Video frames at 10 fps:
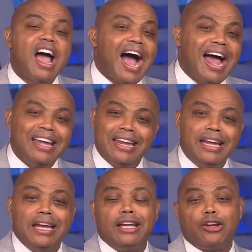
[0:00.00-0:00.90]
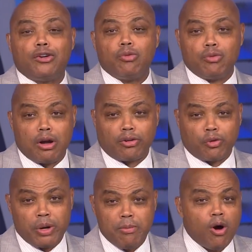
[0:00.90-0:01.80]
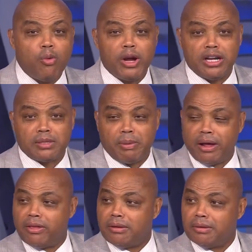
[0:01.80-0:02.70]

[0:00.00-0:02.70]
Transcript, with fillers: I need three more wins, brother.